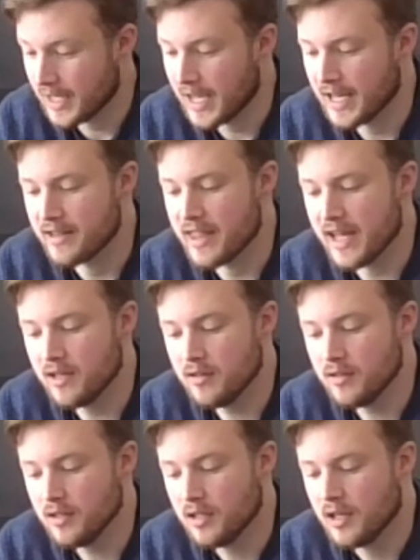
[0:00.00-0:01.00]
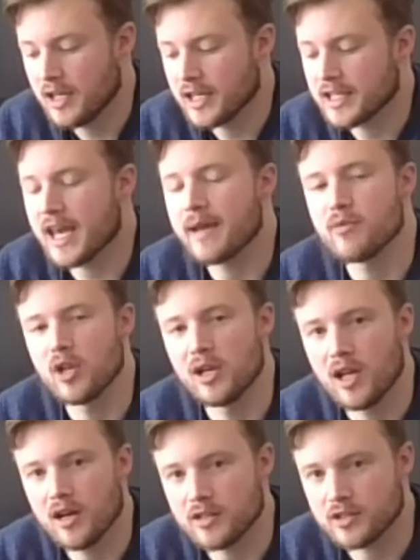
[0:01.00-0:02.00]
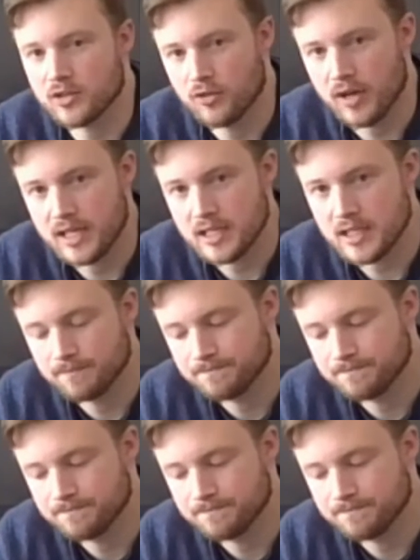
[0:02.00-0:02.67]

And then came the last crate.